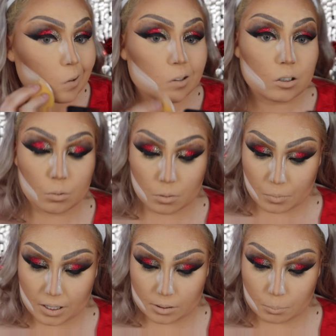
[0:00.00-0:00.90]
Don't want to
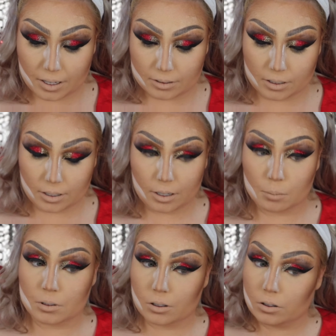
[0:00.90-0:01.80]
bake back there
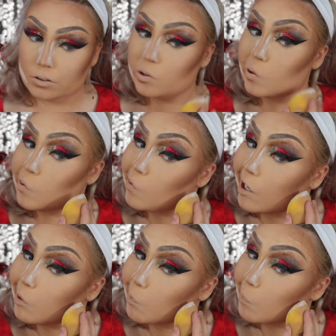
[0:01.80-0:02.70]
because
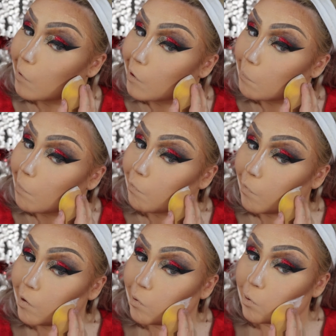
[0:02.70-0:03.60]
that's what's making my
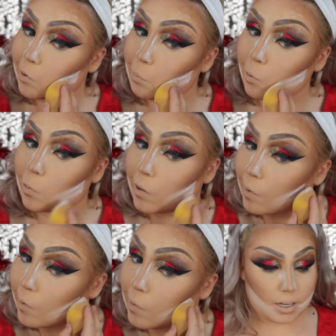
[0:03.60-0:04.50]
face look
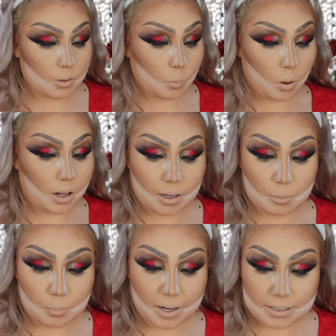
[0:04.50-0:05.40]
smaller. And while
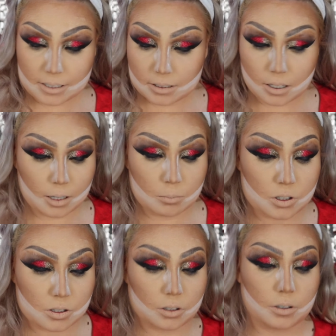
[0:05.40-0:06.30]
I'm baking, I'm
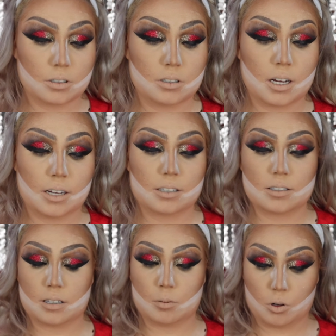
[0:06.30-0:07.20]
just going to take
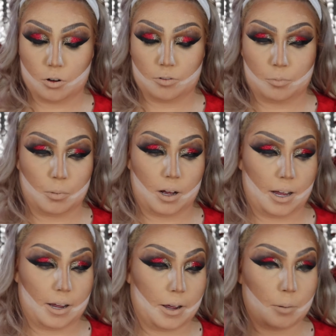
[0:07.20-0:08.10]
some of
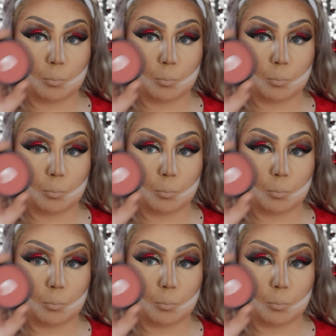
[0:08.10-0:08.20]
my